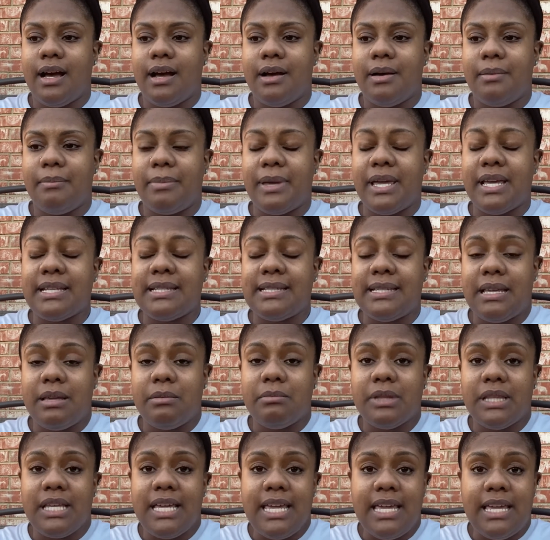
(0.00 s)
be a
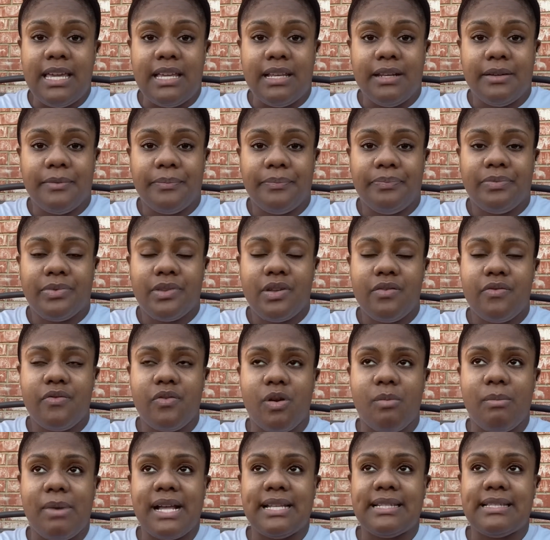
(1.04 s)
team lead for
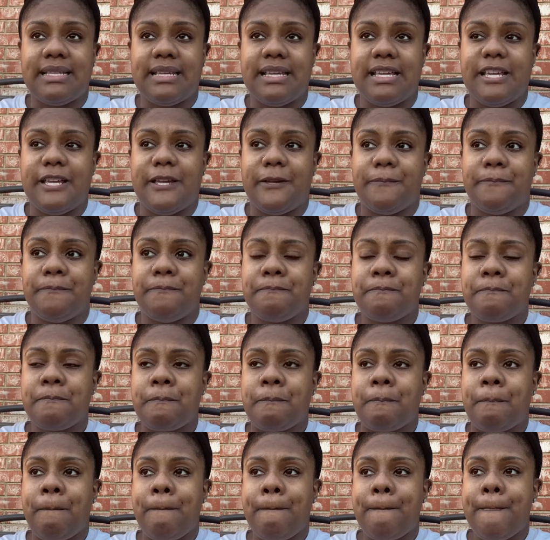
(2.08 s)
my team.
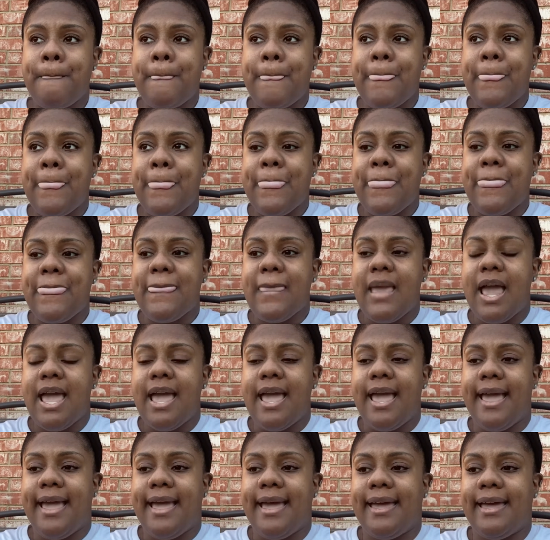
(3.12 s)

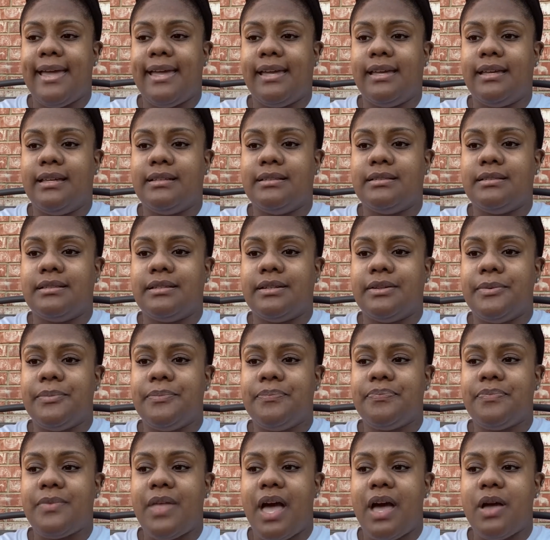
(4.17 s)
And
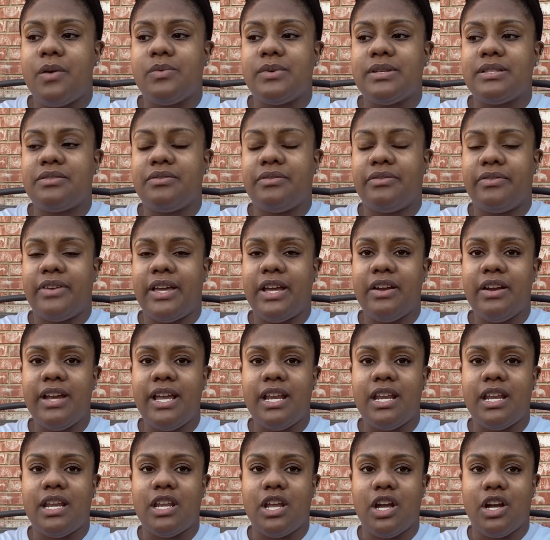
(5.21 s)
I was very
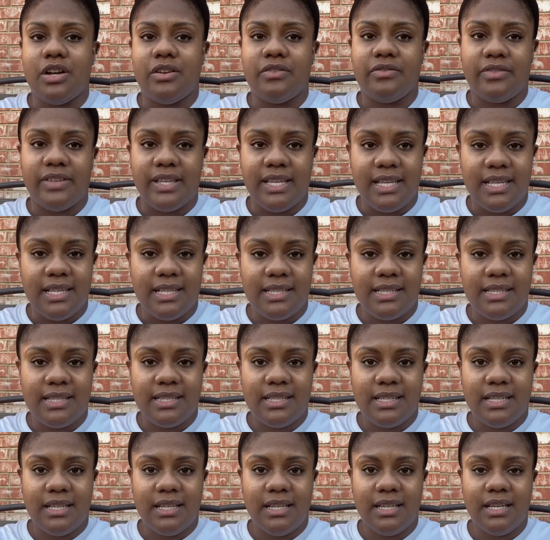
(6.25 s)
nervous
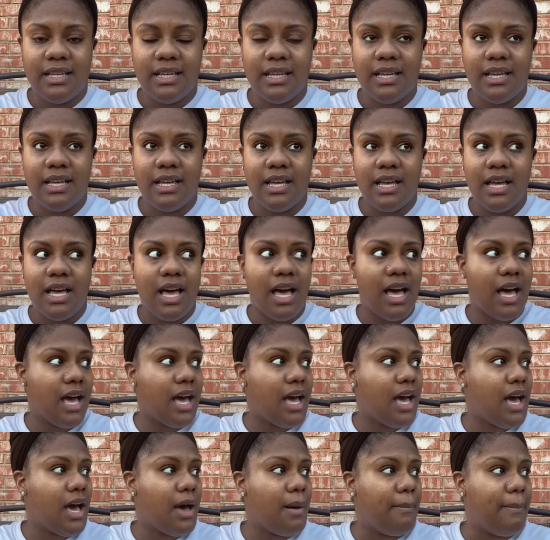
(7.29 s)

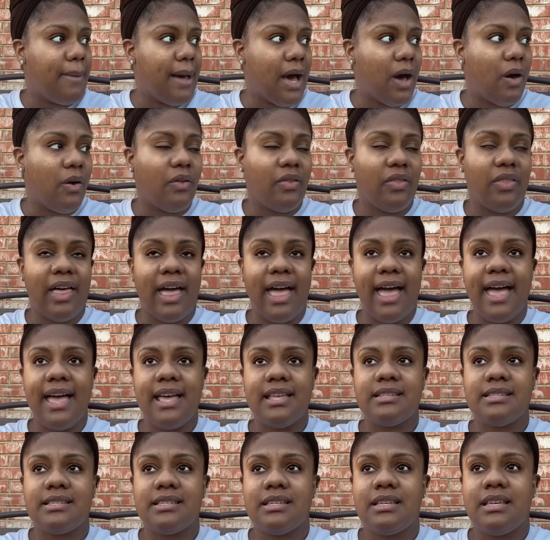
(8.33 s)
about
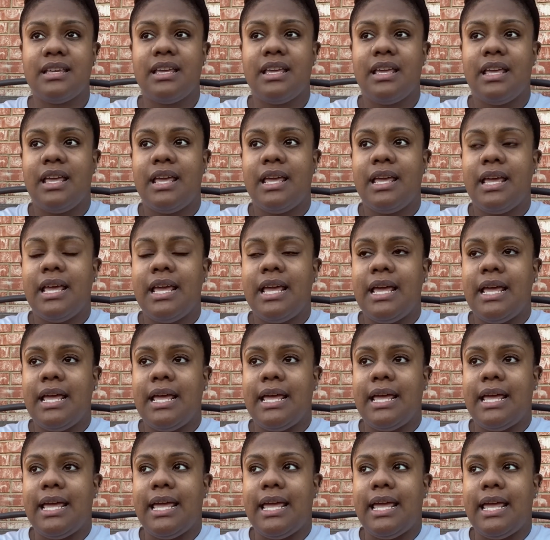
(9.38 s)
that.
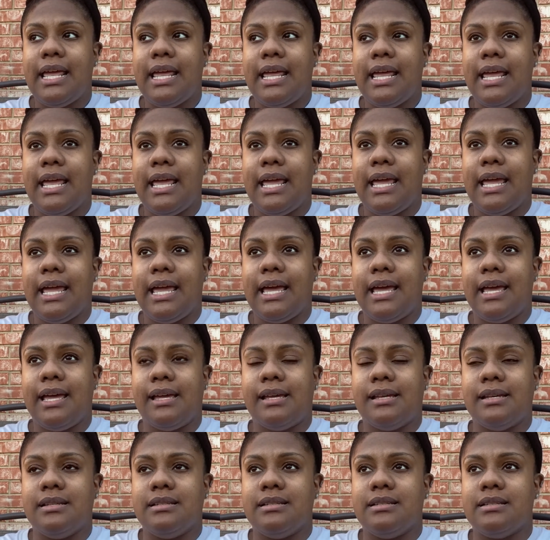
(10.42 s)

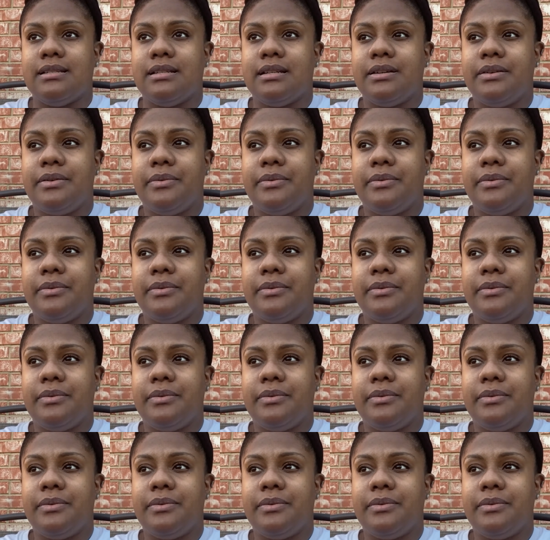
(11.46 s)
And